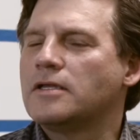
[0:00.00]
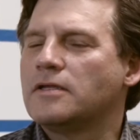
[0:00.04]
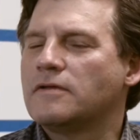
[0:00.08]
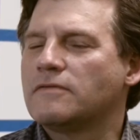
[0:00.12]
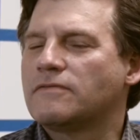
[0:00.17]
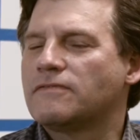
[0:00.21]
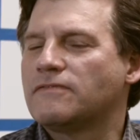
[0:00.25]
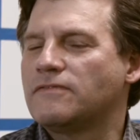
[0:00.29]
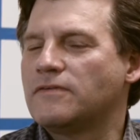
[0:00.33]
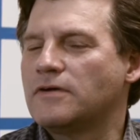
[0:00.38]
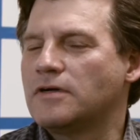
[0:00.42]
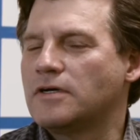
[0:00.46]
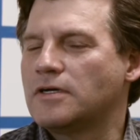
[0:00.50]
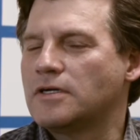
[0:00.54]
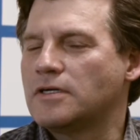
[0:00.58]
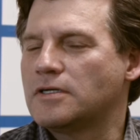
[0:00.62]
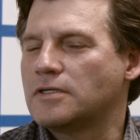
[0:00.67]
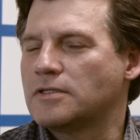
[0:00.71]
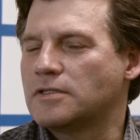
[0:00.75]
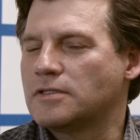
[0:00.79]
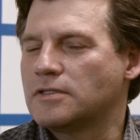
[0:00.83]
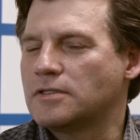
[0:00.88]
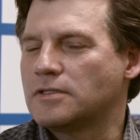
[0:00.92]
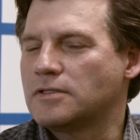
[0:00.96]
And
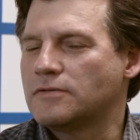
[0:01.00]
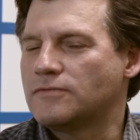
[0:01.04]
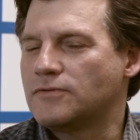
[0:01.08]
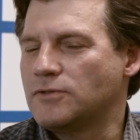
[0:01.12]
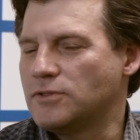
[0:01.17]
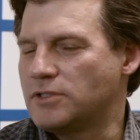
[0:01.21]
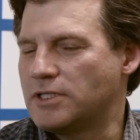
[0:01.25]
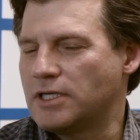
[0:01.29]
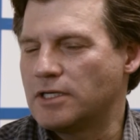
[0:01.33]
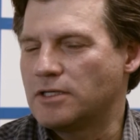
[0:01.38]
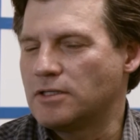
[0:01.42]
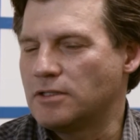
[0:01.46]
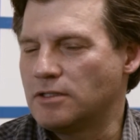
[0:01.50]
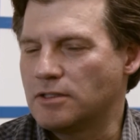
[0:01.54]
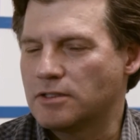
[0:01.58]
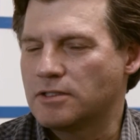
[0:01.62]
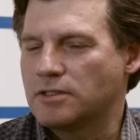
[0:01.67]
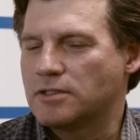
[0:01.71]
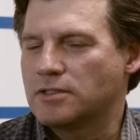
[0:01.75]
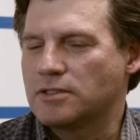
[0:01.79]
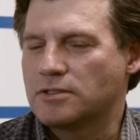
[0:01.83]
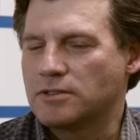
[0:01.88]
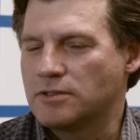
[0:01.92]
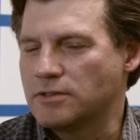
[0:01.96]
if you take a
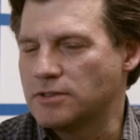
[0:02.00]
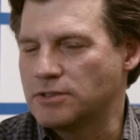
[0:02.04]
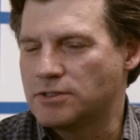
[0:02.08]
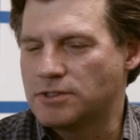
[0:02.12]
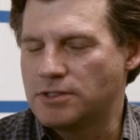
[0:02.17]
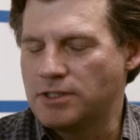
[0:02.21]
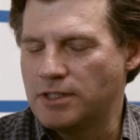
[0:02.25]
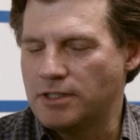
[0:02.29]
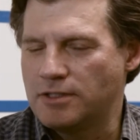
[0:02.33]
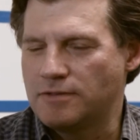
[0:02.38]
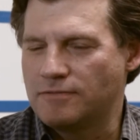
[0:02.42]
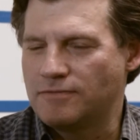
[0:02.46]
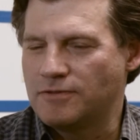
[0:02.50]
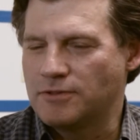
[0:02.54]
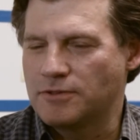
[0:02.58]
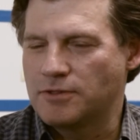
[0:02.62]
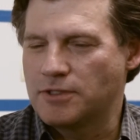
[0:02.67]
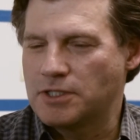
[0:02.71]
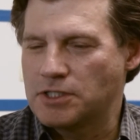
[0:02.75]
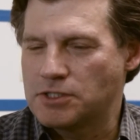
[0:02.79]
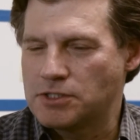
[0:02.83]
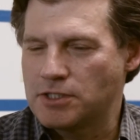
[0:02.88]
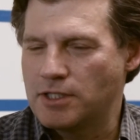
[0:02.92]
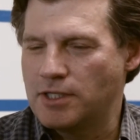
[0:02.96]
look at the current state of
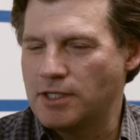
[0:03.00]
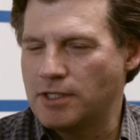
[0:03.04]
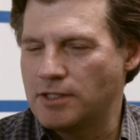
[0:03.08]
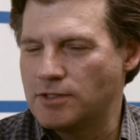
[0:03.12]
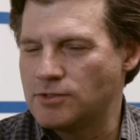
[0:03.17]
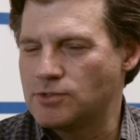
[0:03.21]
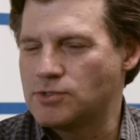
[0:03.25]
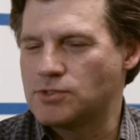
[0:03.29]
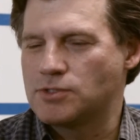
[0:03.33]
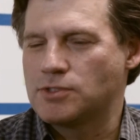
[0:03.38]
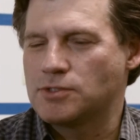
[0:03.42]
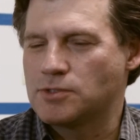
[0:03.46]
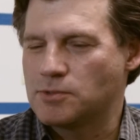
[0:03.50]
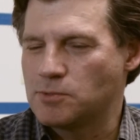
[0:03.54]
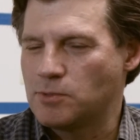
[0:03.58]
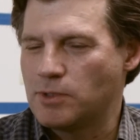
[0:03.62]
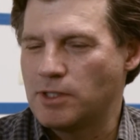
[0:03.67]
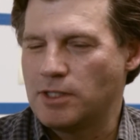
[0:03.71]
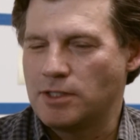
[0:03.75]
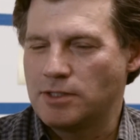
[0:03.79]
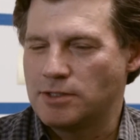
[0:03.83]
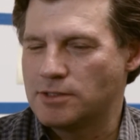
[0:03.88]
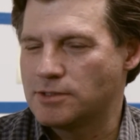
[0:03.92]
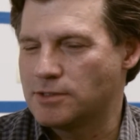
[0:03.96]
learning science as
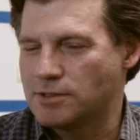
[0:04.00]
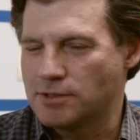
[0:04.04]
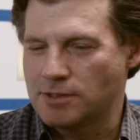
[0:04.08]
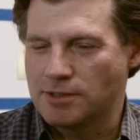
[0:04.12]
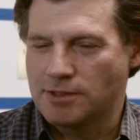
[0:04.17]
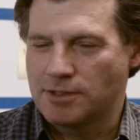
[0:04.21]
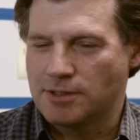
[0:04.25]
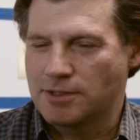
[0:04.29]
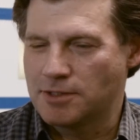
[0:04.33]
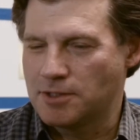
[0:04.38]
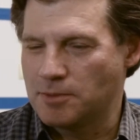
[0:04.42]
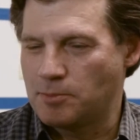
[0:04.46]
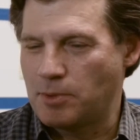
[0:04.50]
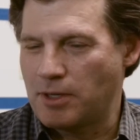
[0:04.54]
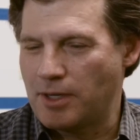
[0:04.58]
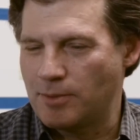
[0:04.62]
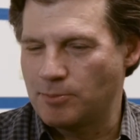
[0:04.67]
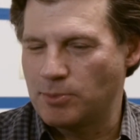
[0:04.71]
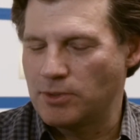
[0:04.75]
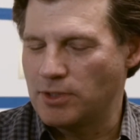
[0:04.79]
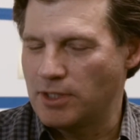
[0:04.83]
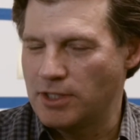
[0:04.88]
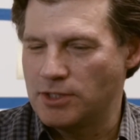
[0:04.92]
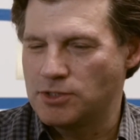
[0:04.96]
well as the
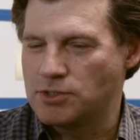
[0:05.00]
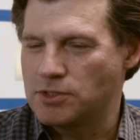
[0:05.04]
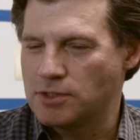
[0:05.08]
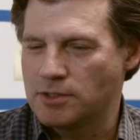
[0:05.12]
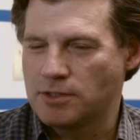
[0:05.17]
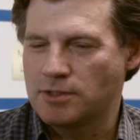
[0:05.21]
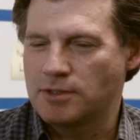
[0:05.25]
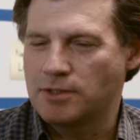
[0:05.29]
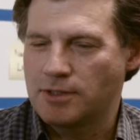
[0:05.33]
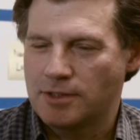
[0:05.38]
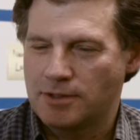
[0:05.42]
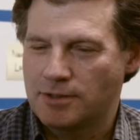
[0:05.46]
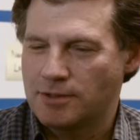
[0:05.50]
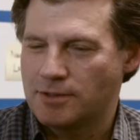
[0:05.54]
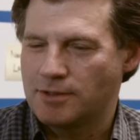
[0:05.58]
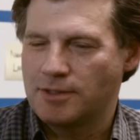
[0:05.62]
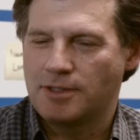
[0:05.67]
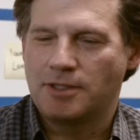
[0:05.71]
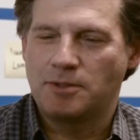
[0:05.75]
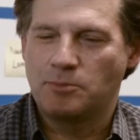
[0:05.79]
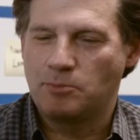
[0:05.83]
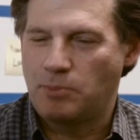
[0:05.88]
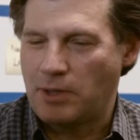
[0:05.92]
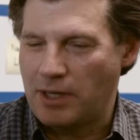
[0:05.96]
population
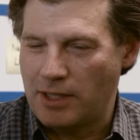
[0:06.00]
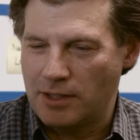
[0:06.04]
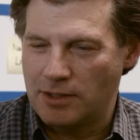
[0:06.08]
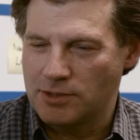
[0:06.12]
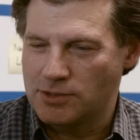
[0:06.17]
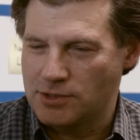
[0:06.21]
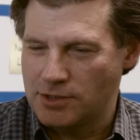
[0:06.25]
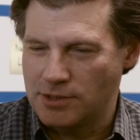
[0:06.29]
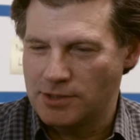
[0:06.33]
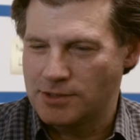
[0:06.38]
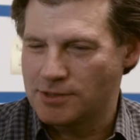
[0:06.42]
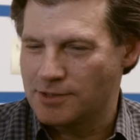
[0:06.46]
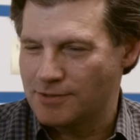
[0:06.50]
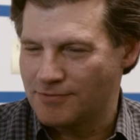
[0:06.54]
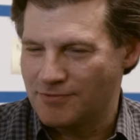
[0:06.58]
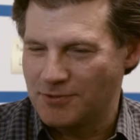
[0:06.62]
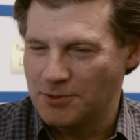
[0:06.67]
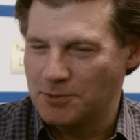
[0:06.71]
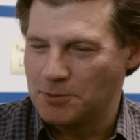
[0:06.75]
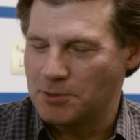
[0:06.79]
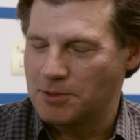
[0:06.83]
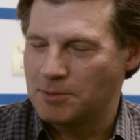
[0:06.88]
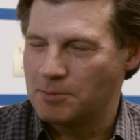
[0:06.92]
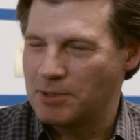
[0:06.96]
and policies, if
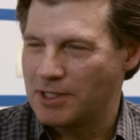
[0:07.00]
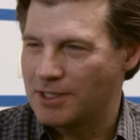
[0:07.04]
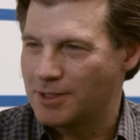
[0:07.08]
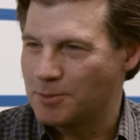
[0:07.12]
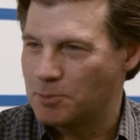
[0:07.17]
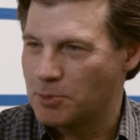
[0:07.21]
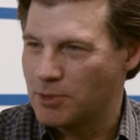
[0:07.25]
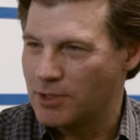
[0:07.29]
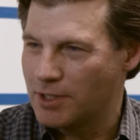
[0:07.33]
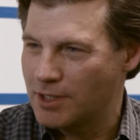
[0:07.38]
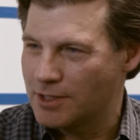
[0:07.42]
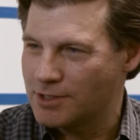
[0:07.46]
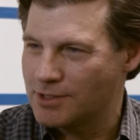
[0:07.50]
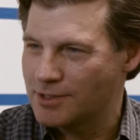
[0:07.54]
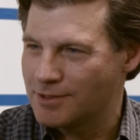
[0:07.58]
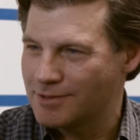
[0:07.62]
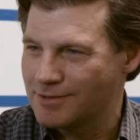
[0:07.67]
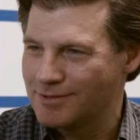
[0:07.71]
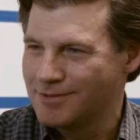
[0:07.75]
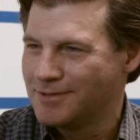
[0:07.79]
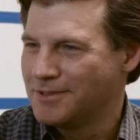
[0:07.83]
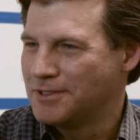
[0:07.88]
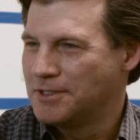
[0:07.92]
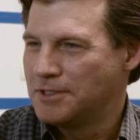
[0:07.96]
you were to make a
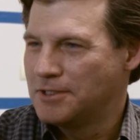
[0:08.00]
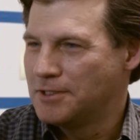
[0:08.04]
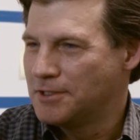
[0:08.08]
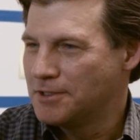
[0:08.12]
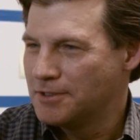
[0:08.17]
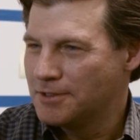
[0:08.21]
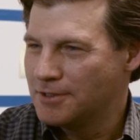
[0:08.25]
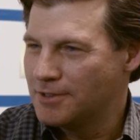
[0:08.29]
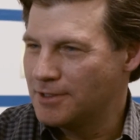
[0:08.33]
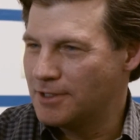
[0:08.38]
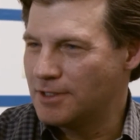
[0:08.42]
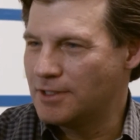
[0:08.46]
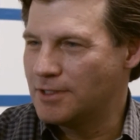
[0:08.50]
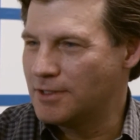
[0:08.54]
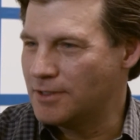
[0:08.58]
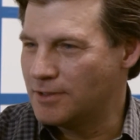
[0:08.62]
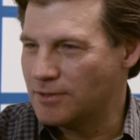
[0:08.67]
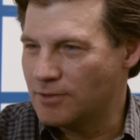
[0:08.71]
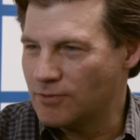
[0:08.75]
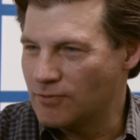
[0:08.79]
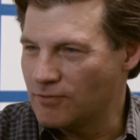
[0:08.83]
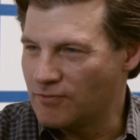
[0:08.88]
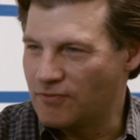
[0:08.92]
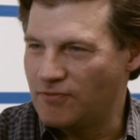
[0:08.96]
prediction,
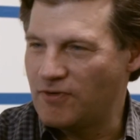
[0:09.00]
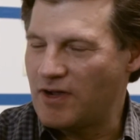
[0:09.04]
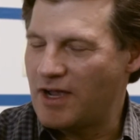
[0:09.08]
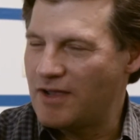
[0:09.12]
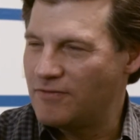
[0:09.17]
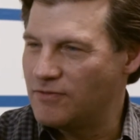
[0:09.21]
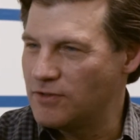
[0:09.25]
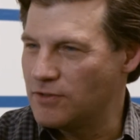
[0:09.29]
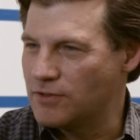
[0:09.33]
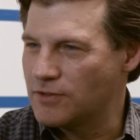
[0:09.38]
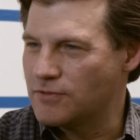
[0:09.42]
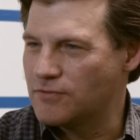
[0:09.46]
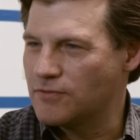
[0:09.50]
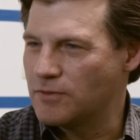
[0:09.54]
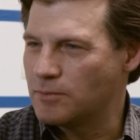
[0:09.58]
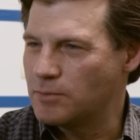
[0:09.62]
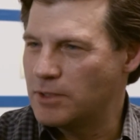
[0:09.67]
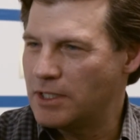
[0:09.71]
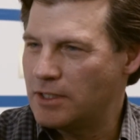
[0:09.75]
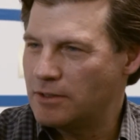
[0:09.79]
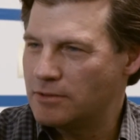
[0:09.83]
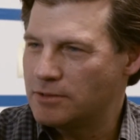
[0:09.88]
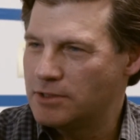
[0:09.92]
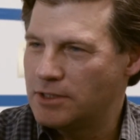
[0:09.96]
5 years
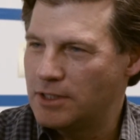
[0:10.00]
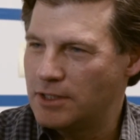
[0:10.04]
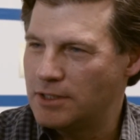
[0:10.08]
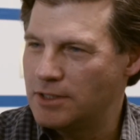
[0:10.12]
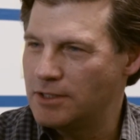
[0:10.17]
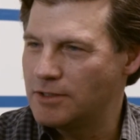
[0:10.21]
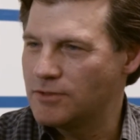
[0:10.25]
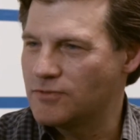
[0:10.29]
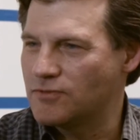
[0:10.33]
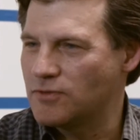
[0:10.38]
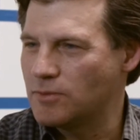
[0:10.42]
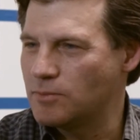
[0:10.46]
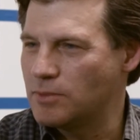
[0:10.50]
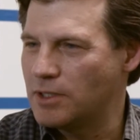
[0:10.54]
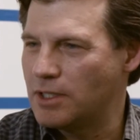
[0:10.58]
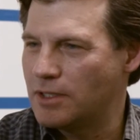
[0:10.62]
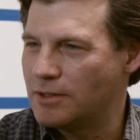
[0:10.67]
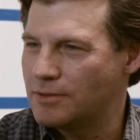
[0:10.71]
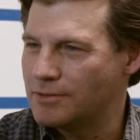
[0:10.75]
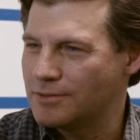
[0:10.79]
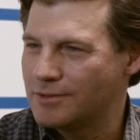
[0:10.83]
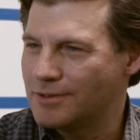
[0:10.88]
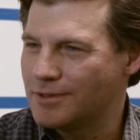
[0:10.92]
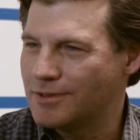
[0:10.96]
from now, 10 years from
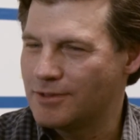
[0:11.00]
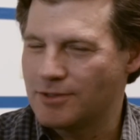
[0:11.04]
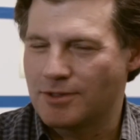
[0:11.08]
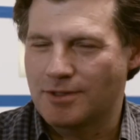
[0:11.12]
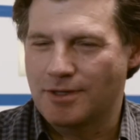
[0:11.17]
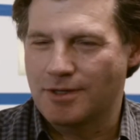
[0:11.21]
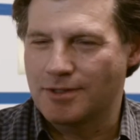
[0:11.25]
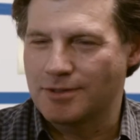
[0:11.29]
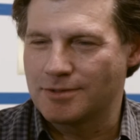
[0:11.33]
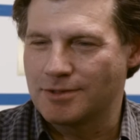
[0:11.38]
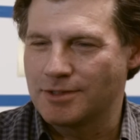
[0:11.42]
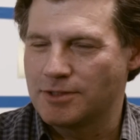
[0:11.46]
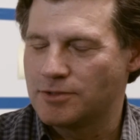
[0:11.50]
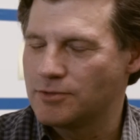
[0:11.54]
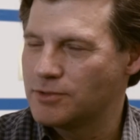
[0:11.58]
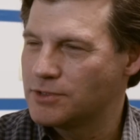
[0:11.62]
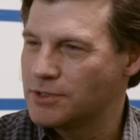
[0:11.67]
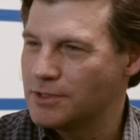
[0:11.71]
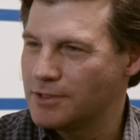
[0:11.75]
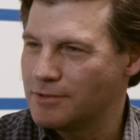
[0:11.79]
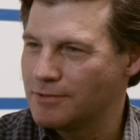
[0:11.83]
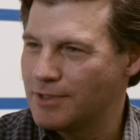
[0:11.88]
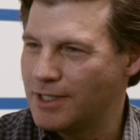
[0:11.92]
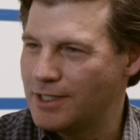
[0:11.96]
now, are
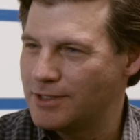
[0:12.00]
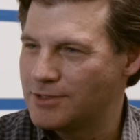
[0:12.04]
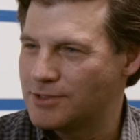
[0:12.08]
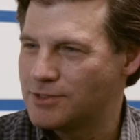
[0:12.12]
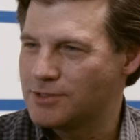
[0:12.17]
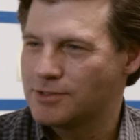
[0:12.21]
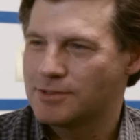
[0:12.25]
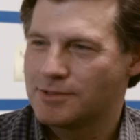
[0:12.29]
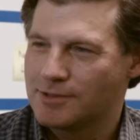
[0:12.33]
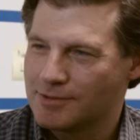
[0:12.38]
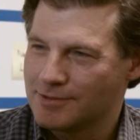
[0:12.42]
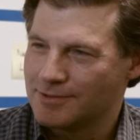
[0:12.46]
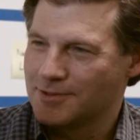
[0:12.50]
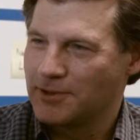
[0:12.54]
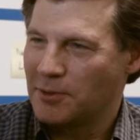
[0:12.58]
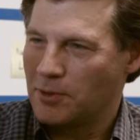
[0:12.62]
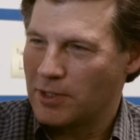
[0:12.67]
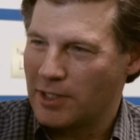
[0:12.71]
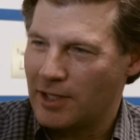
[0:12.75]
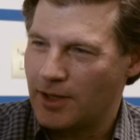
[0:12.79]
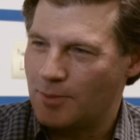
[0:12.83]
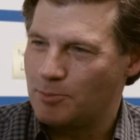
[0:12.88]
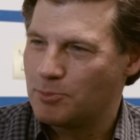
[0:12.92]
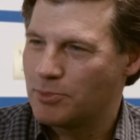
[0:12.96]
literacy rates
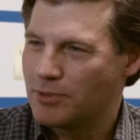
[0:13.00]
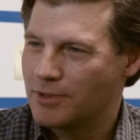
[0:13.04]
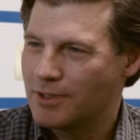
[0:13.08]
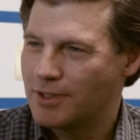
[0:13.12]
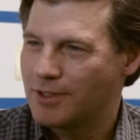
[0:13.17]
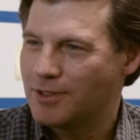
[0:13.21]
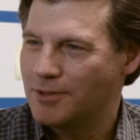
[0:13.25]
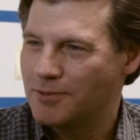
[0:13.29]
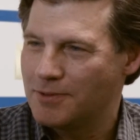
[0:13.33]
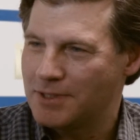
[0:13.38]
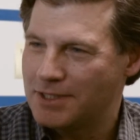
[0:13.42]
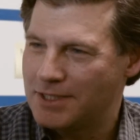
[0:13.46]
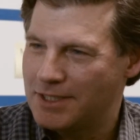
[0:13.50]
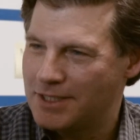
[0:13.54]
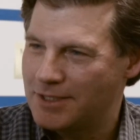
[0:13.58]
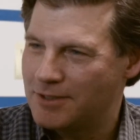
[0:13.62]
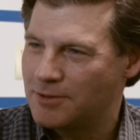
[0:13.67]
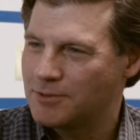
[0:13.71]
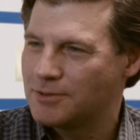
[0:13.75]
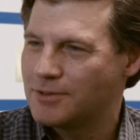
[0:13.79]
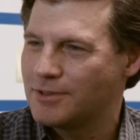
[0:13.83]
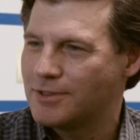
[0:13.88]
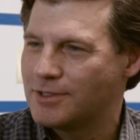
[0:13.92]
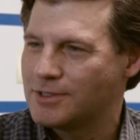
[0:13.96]
going up? Are they going down?